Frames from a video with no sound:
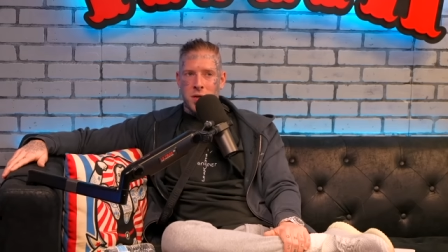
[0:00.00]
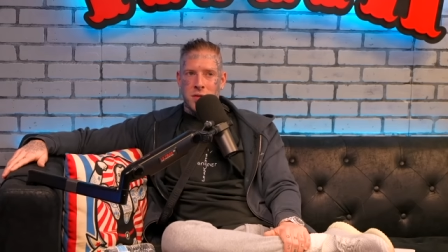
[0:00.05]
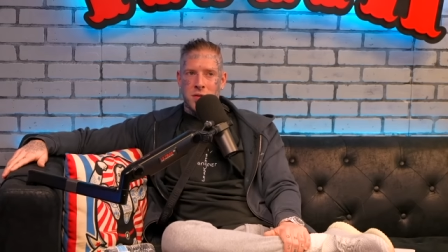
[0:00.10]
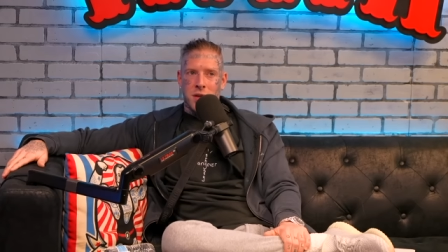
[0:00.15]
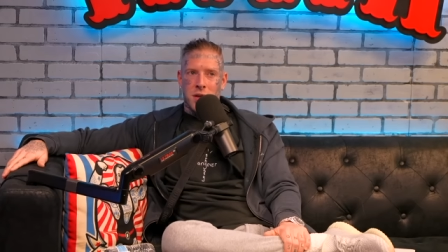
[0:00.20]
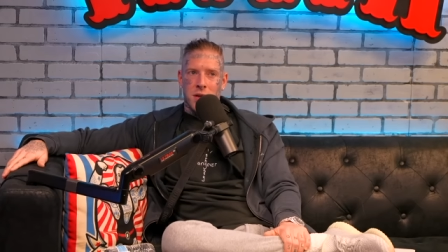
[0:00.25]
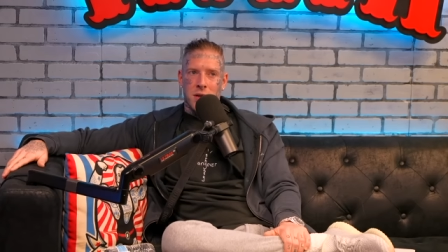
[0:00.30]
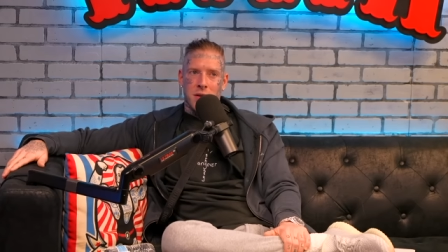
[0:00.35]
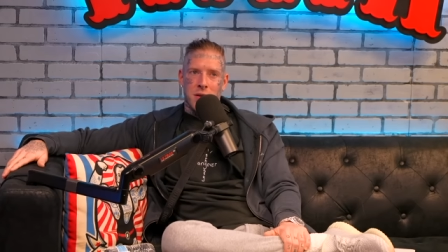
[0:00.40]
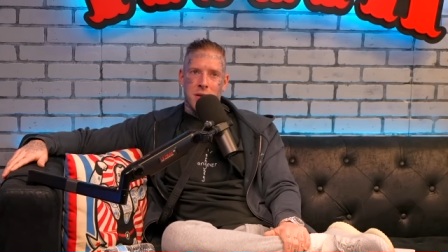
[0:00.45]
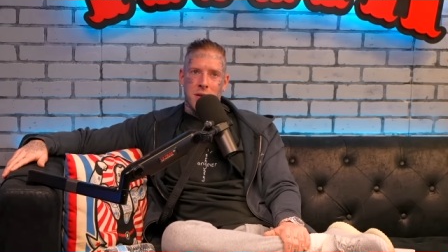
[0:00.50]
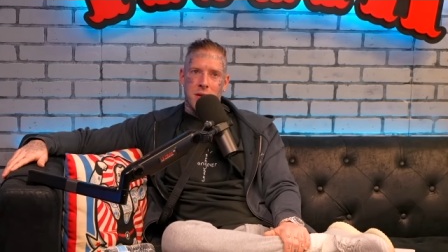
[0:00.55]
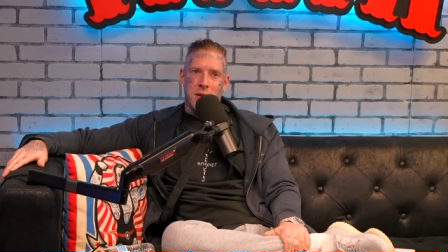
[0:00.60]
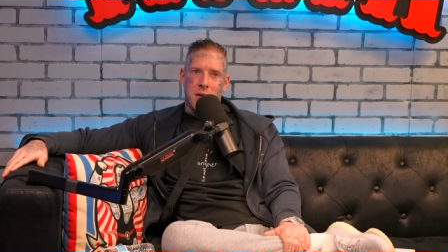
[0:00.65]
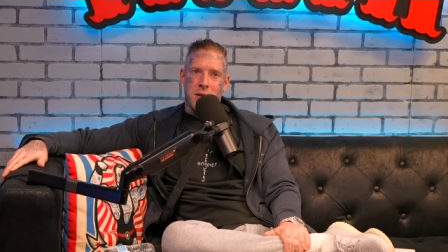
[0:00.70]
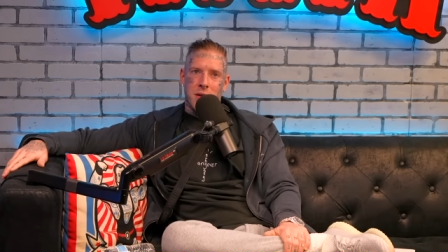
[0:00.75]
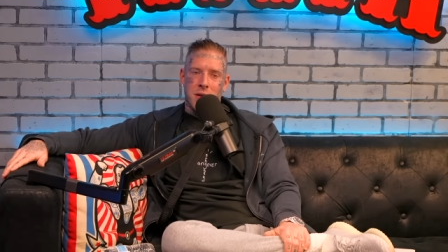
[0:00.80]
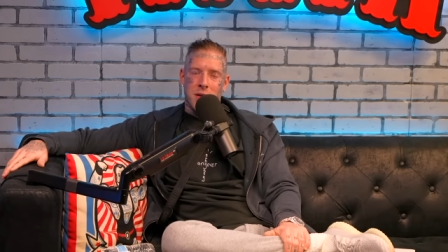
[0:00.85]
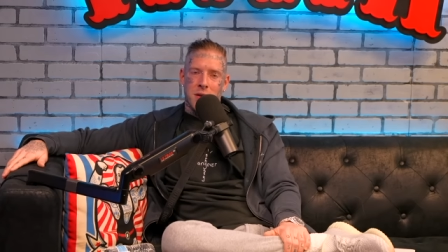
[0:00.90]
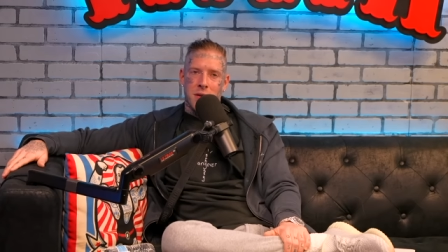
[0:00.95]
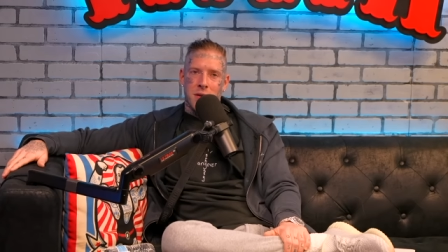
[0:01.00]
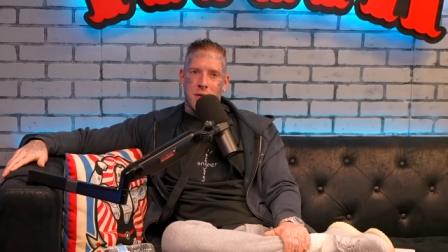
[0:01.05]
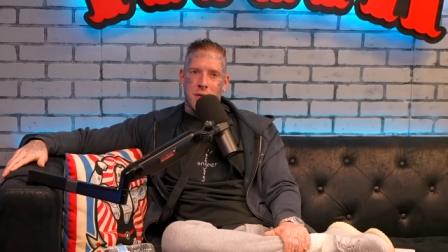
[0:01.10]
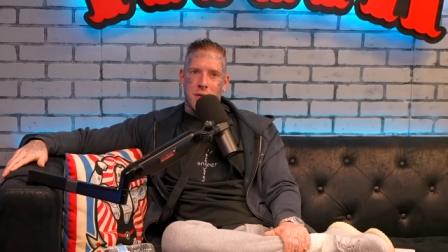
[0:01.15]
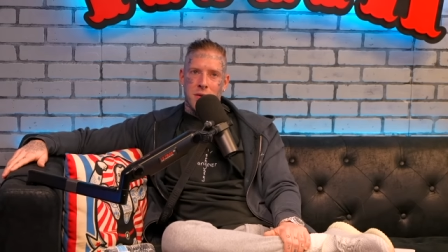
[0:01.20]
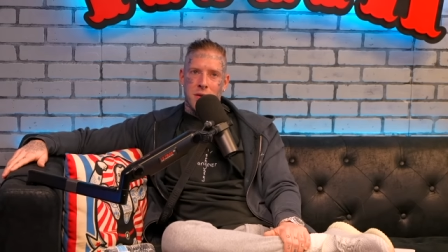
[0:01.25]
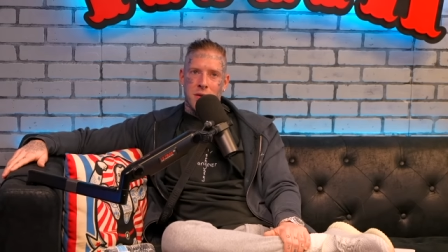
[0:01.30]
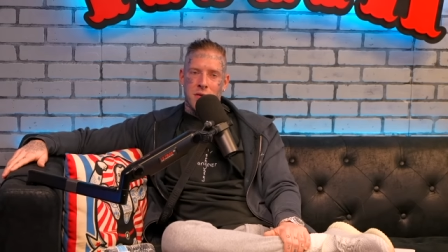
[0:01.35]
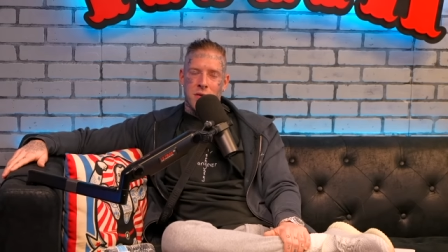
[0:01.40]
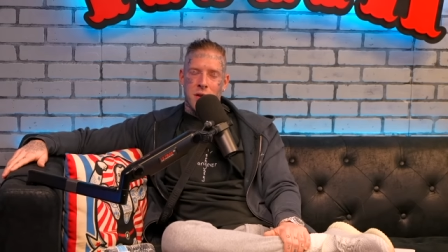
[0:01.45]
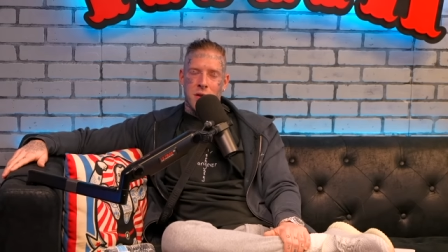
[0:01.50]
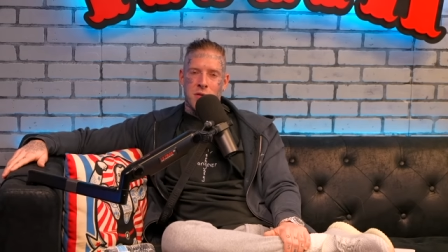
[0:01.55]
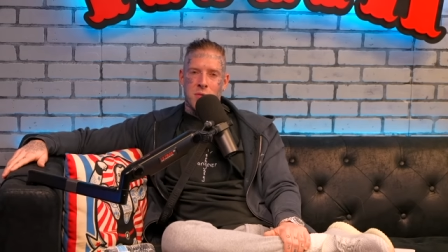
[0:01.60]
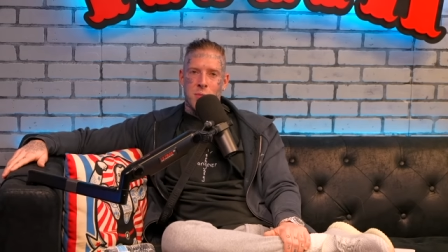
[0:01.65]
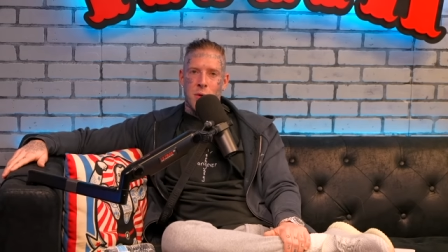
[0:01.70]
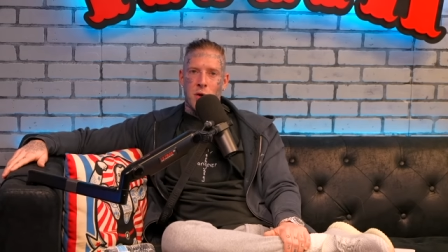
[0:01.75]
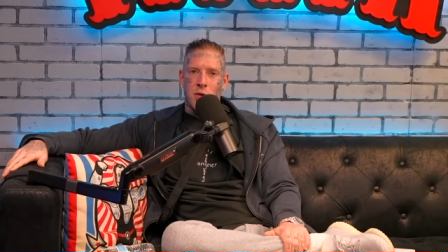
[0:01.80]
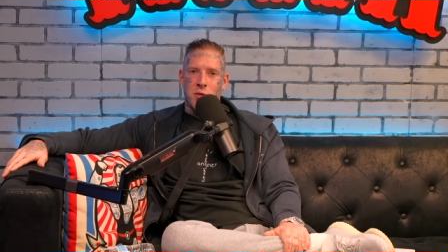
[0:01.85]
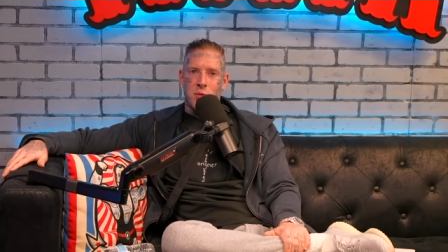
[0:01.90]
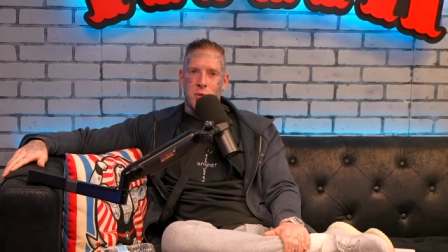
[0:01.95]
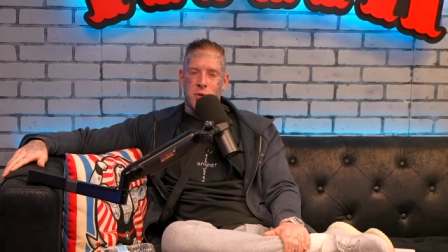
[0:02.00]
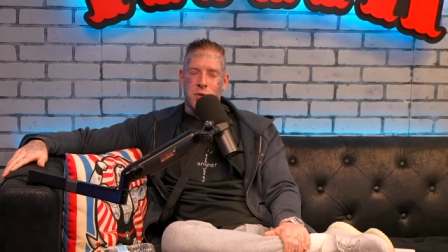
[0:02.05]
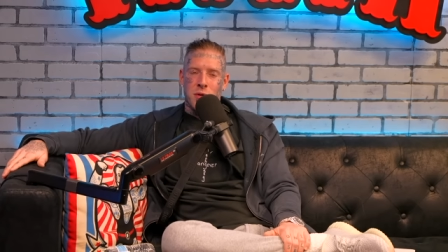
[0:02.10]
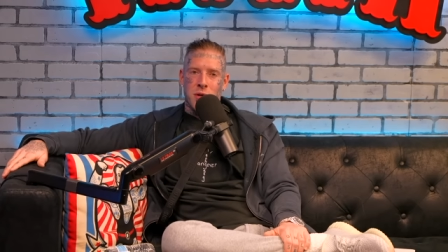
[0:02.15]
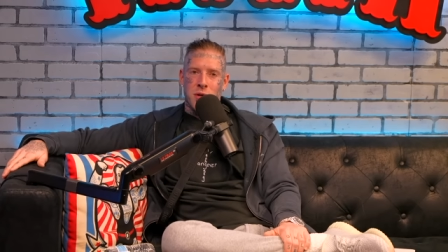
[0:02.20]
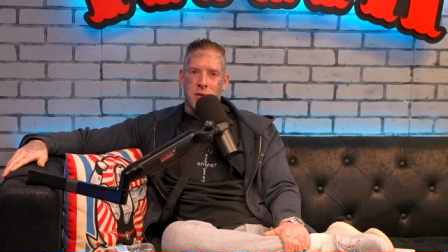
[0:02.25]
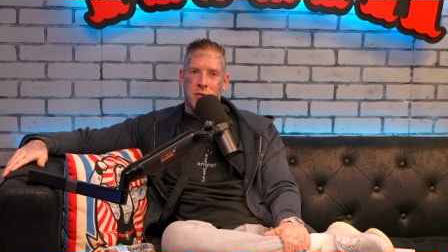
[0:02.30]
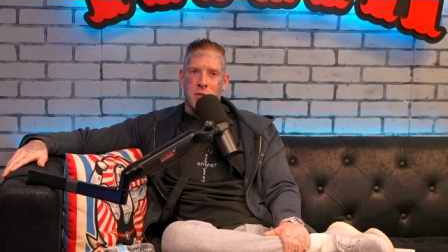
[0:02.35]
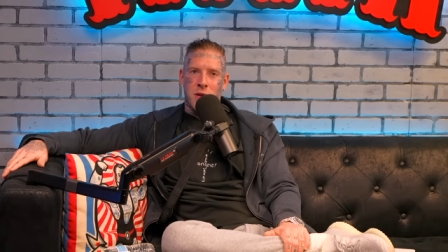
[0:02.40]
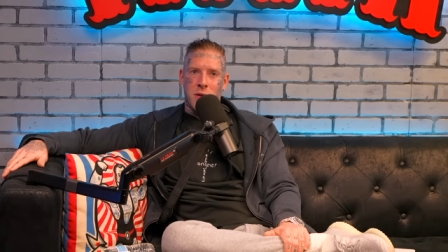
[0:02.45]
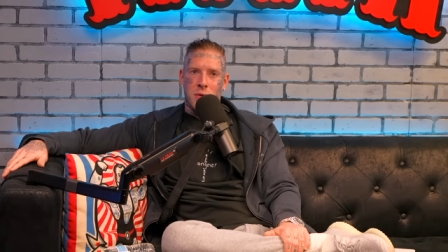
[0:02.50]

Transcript: it's like it's, it's multiple things.